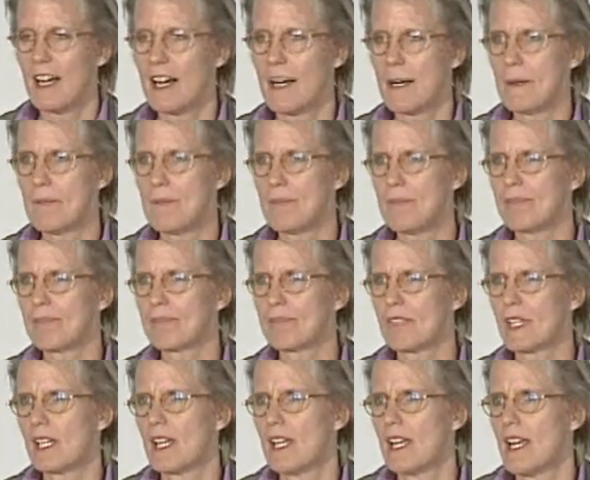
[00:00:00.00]

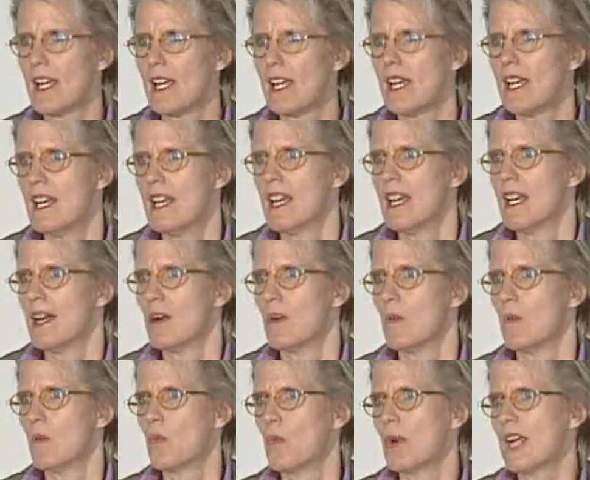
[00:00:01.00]
Um,
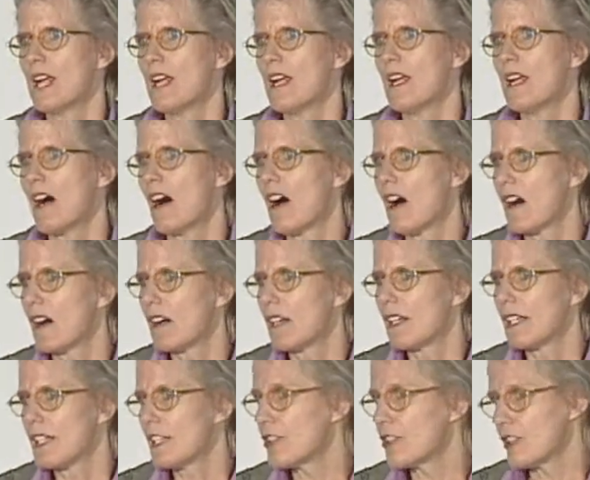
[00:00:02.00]
we
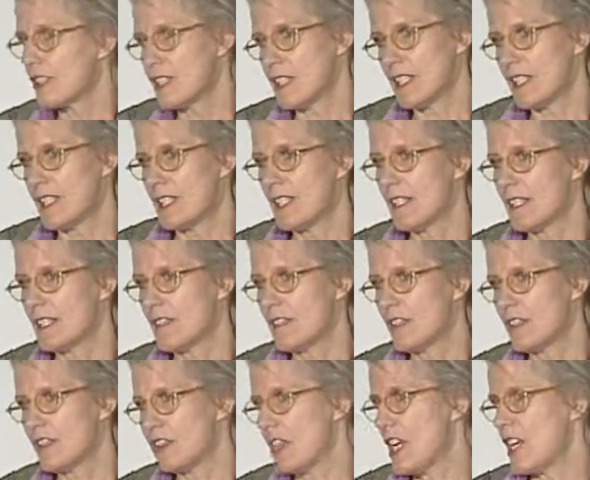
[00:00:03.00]
are interested
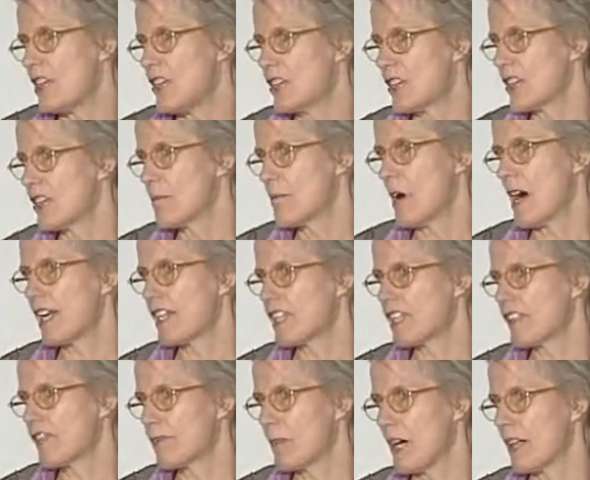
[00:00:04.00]
in changing the
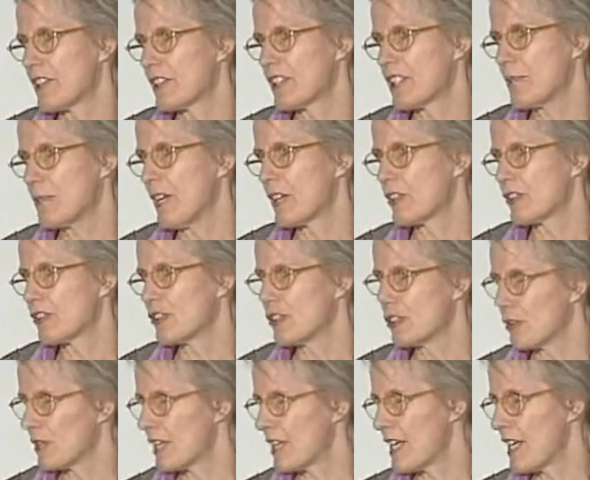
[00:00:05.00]
minds of policymakers
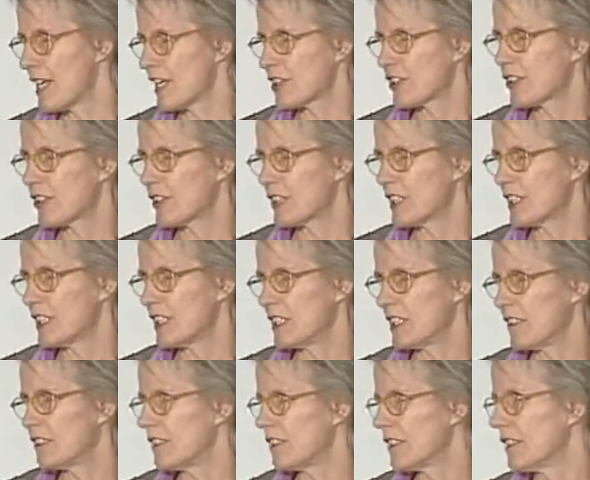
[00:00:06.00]
who can
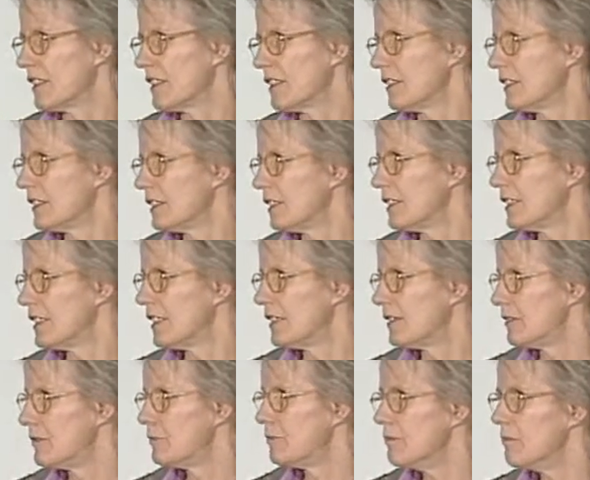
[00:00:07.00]
actually uh,
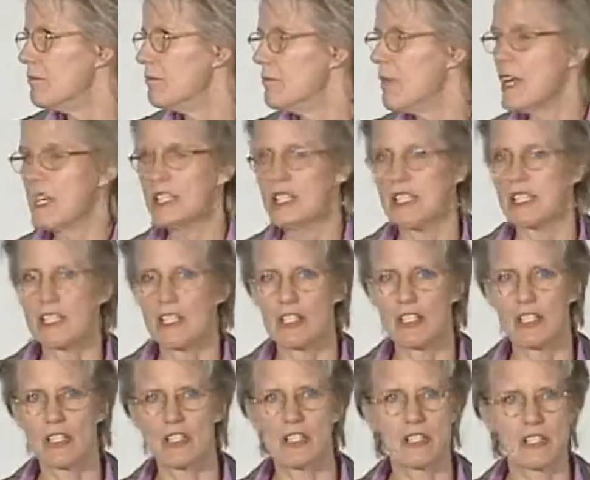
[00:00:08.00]
uh, make
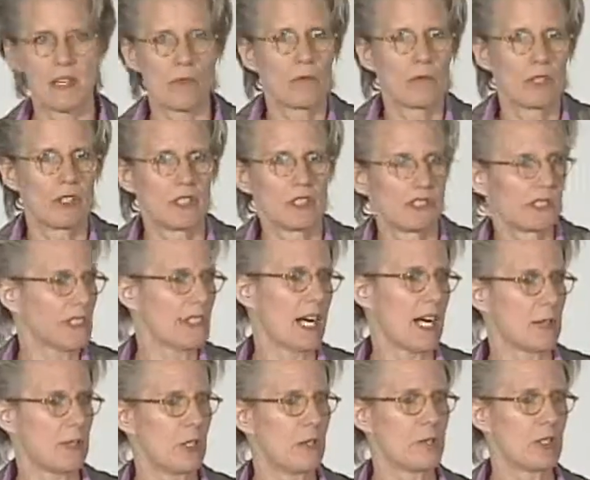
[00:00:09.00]
decisions that will
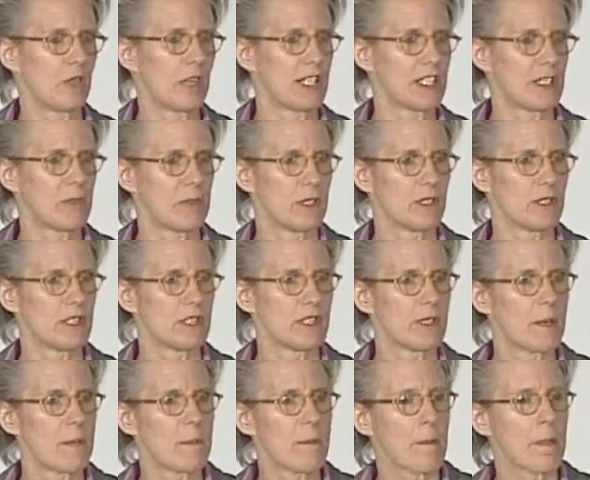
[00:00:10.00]
stop human rights abuse.
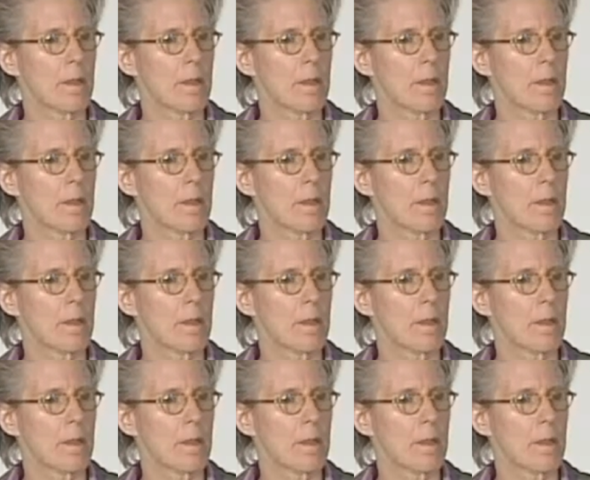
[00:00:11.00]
